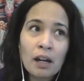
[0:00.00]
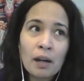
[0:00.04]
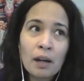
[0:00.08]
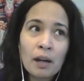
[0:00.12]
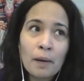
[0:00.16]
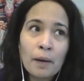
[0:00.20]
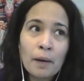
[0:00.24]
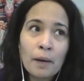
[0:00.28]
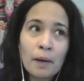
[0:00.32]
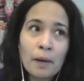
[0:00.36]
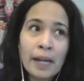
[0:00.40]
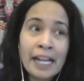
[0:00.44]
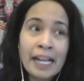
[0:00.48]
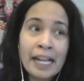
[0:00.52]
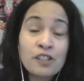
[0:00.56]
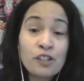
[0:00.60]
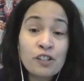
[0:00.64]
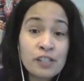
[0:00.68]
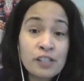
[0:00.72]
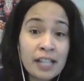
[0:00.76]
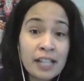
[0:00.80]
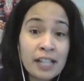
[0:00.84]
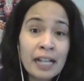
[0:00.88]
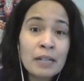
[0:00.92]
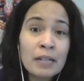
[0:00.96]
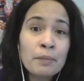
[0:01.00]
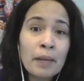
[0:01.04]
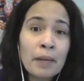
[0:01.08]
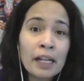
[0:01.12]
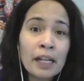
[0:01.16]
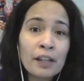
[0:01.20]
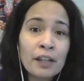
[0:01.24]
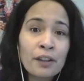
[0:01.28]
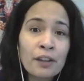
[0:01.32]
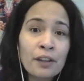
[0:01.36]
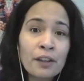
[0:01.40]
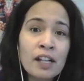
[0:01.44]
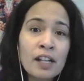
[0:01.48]
entertain
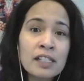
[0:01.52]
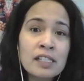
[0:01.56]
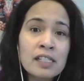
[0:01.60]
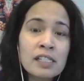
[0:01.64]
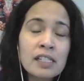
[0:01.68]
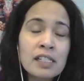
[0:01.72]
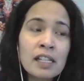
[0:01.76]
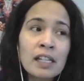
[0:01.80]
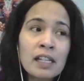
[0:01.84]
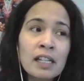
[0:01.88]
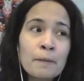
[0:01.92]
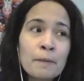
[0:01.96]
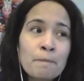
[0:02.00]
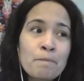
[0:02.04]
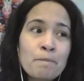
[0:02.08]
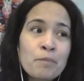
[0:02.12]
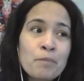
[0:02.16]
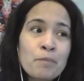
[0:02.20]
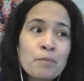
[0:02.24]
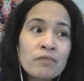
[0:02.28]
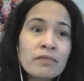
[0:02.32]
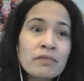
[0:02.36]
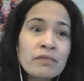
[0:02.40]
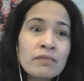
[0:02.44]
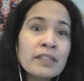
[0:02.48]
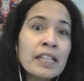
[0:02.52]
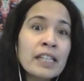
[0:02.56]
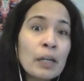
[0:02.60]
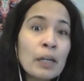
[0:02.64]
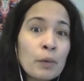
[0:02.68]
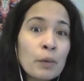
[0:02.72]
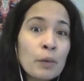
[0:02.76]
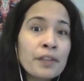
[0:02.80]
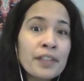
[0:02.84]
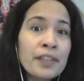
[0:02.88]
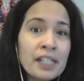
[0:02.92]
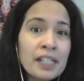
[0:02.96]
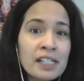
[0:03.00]
my thoughts, there were
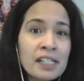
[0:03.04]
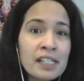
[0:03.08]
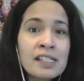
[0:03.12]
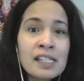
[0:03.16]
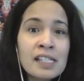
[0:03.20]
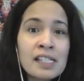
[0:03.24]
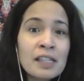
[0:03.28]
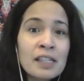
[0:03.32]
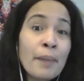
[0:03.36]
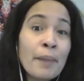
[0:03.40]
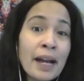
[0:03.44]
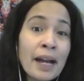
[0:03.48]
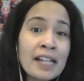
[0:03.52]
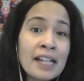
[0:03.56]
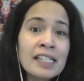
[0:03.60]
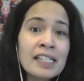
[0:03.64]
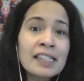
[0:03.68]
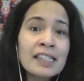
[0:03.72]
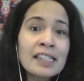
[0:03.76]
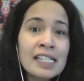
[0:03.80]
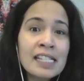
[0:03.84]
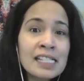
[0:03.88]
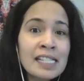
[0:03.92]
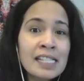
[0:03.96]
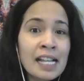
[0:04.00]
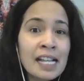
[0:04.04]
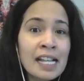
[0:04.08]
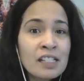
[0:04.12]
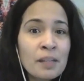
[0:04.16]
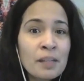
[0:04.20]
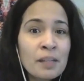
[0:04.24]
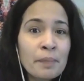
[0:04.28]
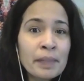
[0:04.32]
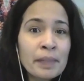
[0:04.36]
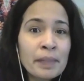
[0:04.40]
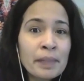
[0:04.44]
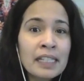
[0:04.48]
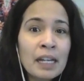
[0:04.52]
things in the past that they said to
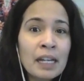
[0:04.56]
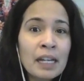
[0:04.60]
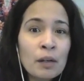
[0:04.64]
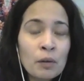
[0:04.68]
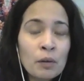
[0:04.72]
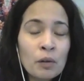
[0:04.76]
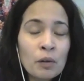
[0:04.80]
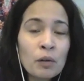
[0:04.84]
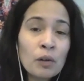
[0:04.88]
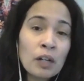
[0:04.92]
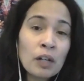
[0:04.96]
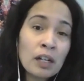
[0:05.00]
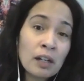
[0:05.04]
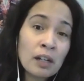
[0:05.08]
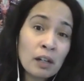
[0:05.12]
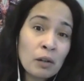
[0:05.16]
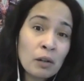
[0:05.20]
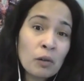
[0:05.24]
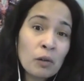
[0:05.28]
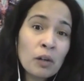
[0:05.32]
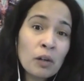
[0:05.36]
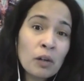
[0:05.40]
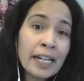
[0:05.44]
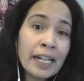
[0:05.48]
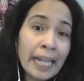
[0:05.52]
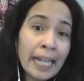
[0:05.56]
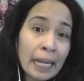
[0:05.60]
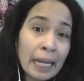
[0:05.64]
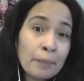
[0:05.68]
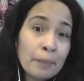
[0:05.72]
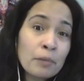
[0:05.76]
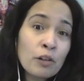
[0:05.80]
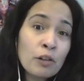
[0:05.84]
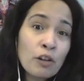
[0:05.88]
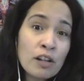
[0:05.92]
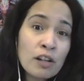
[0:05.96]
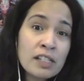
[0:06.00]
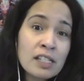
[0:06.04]
me that came
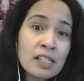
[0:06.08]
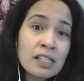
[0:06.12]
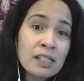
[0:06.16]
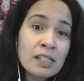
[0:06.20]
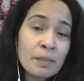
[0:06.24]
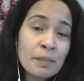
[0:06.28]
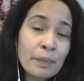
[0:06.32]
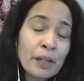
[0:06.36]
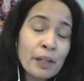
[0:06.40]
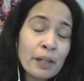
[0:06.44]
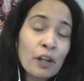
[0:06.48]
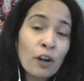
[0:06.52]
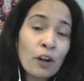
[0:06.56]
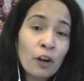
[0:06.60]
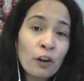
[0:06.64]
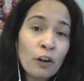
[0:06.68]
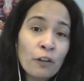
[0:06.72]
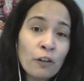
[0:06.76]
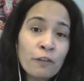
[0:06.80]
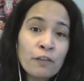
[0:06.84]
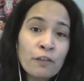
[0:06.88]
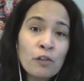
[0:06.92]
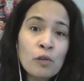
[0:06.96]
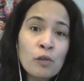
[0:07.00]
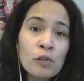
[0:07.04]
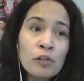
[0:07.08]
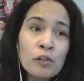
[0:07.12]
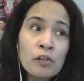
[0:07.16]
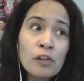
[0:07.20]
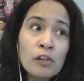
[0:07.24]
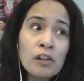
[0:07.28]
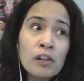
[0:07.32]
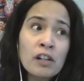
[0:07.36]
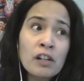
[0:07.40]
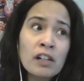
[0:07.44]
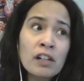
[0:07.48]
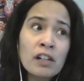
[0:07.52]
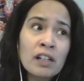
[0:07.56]
across as a bit hurtful,
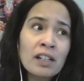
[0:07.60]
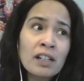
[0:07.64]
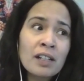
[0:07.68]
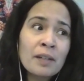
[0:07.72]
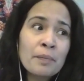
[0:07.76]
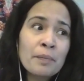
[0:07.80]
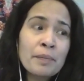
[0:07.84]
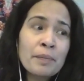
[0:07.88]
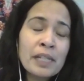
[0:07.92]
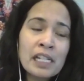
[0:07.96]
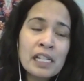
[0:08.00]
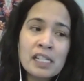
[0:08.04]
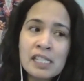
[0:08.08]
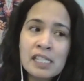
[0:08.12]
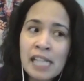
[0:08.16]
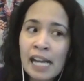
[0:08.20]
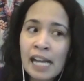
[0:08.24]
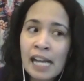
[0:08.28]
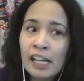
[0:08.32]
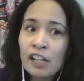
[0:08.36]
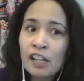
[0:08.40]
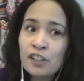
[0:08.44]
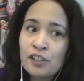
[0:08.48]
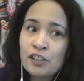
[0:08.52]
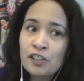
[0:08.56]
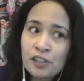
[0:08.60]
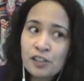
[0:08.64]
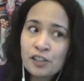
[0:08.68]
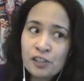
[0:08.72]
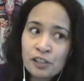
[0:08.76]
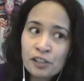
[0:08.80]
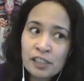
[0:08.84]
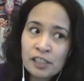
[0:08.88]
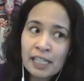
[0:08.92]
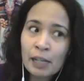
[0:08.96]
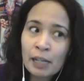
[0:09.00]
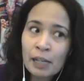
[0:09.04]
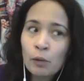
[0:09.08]
because I
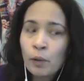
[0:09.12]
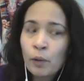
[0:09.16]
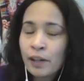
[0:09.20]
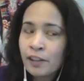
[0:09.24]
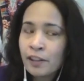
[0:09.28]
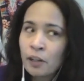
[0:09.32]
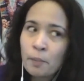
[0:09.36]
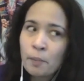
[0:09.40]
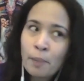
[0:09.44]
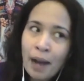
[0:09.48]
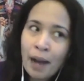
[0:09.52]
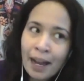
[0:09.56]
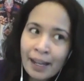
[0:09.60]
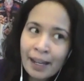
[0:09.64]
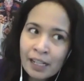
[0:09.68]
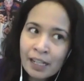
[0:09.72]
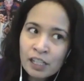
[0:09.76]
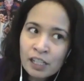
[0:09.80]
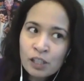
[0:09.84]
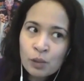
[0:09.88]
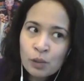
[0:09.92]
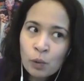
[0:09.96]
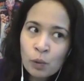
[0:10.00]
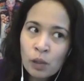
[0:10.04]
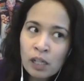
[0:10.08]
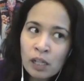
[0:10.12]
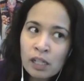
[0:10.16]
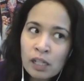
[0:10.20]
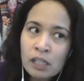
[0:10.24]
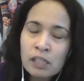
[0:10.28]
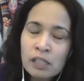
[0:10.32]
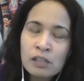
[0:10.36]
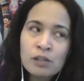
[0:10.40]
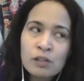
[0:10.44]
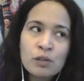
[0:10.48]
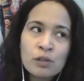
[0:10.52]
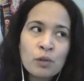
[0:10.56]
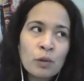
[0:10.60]
understood like where their bias
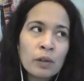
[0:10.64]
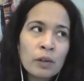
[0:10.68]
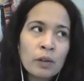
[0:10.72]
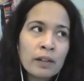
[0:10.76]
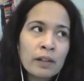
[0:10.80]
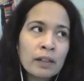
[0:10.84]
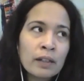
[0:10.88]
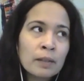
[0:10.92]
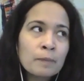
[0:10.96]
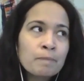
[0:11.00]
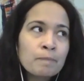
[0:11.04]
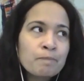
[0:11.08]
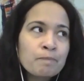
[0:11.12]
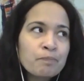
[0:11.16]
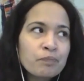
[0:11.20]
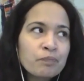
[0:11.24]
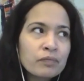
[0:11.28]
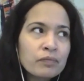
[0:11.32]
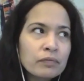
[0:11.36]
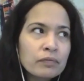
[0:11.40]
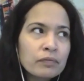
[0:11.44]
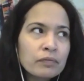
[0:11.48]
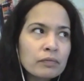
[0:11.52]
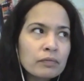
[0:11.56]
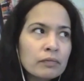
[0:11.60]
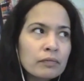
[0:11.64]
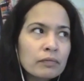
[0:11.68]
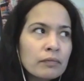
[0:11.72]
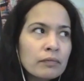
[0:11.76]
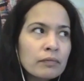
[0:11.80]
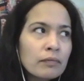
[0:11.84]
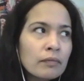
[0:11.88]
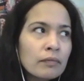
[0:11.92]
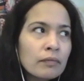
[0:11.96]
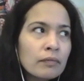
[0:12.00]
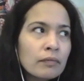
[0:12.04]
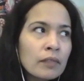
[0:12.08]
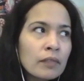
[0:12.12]
was or
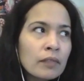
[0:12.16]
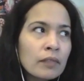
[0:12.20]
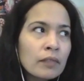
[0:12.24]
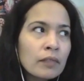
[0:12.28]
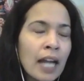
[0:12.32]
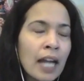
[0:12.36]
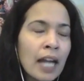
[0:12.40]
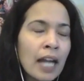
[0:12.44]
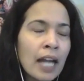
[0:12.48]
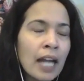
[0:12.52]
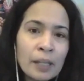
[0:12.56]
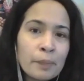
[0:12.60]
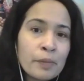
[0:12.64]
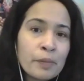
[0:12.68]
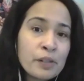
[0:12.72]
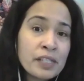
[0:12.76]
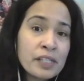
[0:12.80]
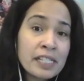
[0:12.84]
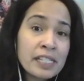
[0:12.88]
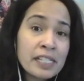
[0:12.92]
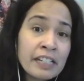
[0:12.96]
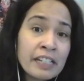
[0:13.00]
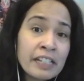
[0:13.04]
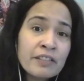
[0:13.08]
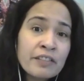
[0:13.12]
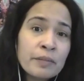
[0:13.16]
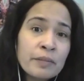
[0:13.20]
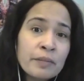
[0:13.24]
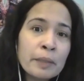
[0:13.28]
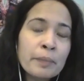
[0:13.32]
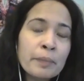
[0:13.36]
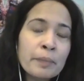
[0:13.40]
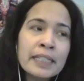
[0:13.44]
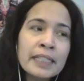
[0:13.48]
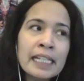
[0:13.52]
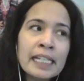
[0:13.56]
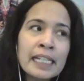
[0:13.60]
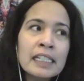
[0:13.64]
how they perceived me.
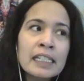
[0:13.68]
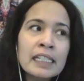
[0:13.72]
But then